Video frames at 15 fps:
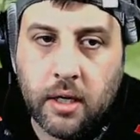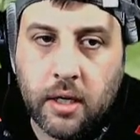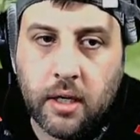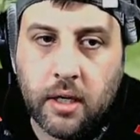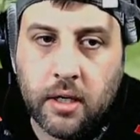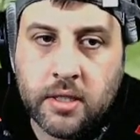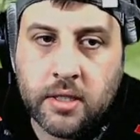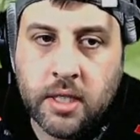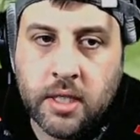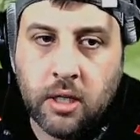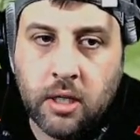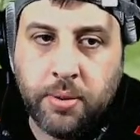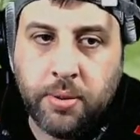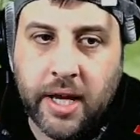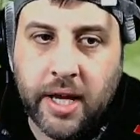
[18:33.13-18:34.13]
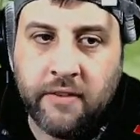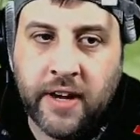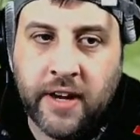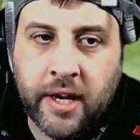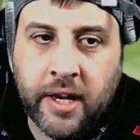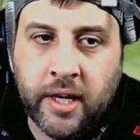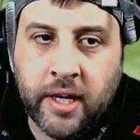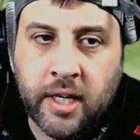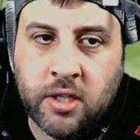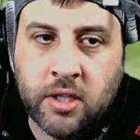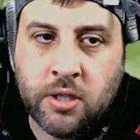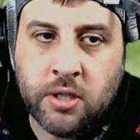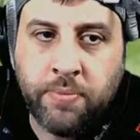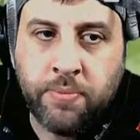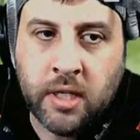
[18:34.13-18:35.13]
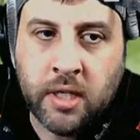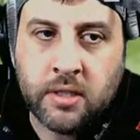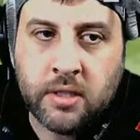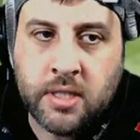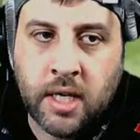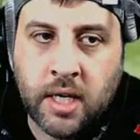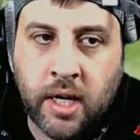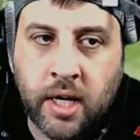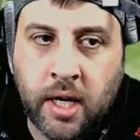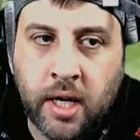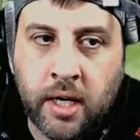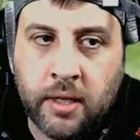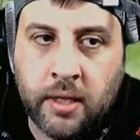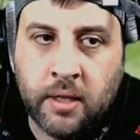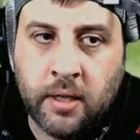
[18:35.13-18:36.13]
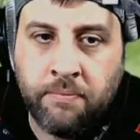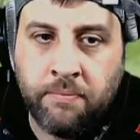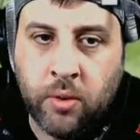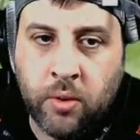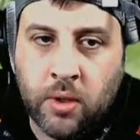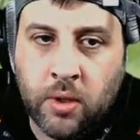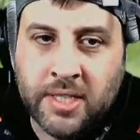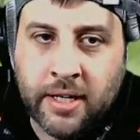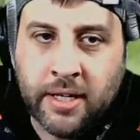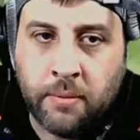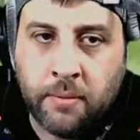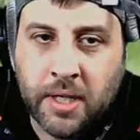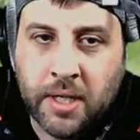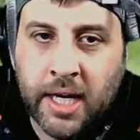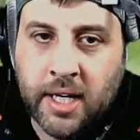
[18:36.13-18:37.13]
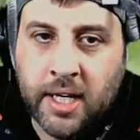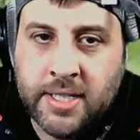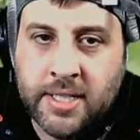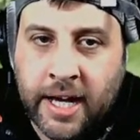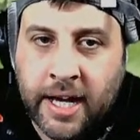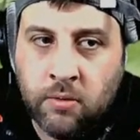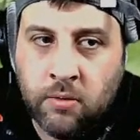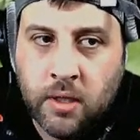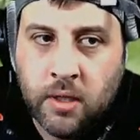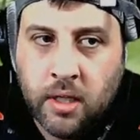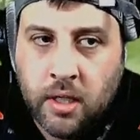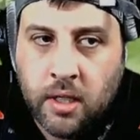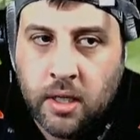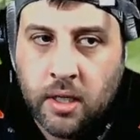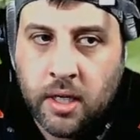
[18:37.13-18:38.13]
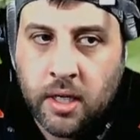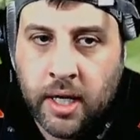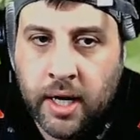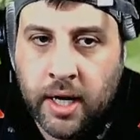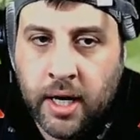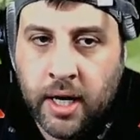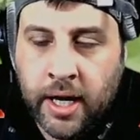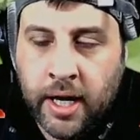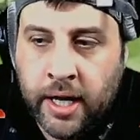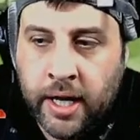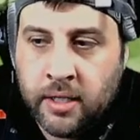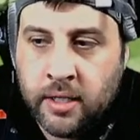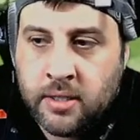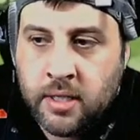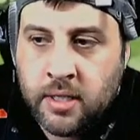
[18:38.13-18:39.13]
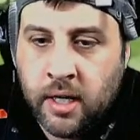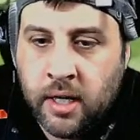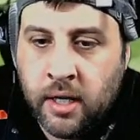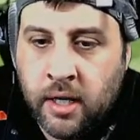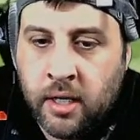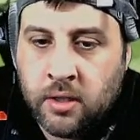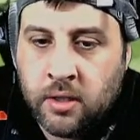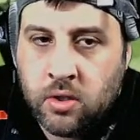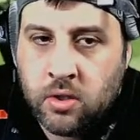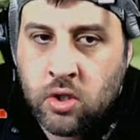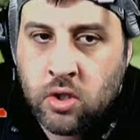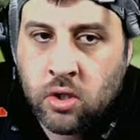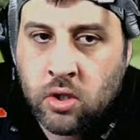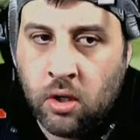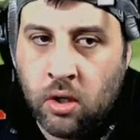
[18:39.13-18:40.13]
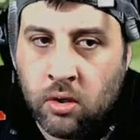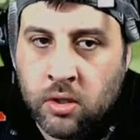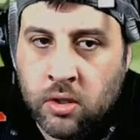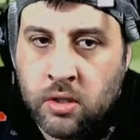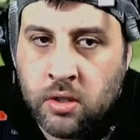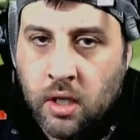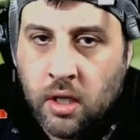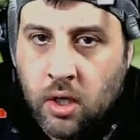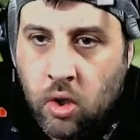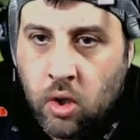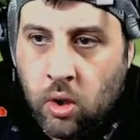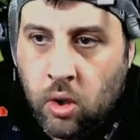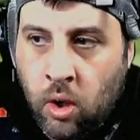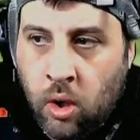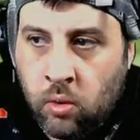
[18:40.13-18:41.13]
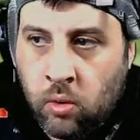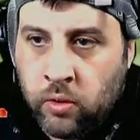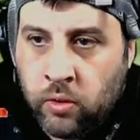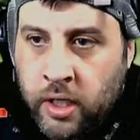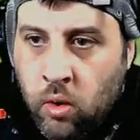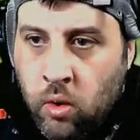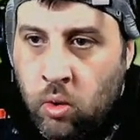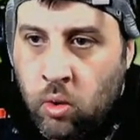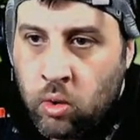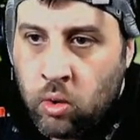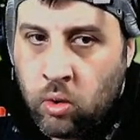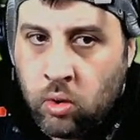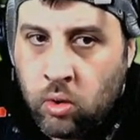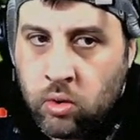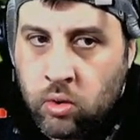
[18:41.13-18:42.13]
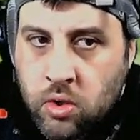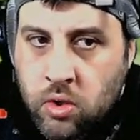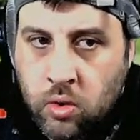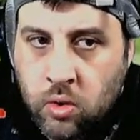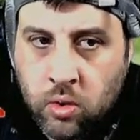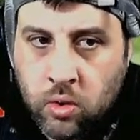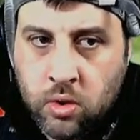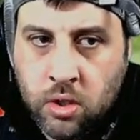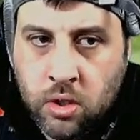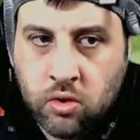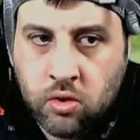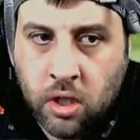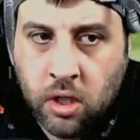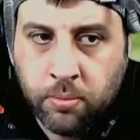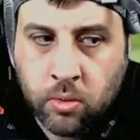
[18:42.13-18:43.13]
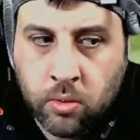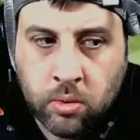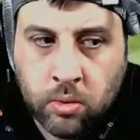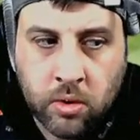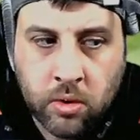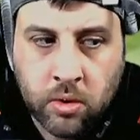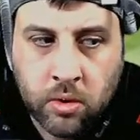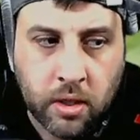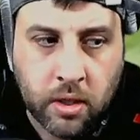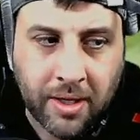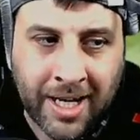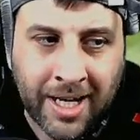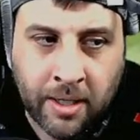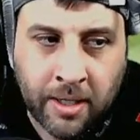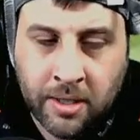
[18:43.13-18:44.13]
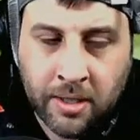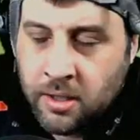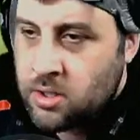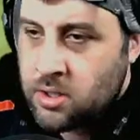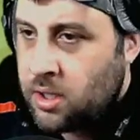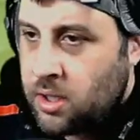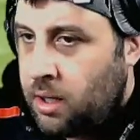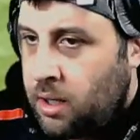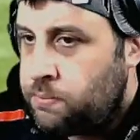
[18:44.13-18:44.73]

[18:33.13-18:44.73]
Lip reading: Still playing advantage, but the ball has ended up kicked out, and Scotland are in all sorts of trouble at the scrum.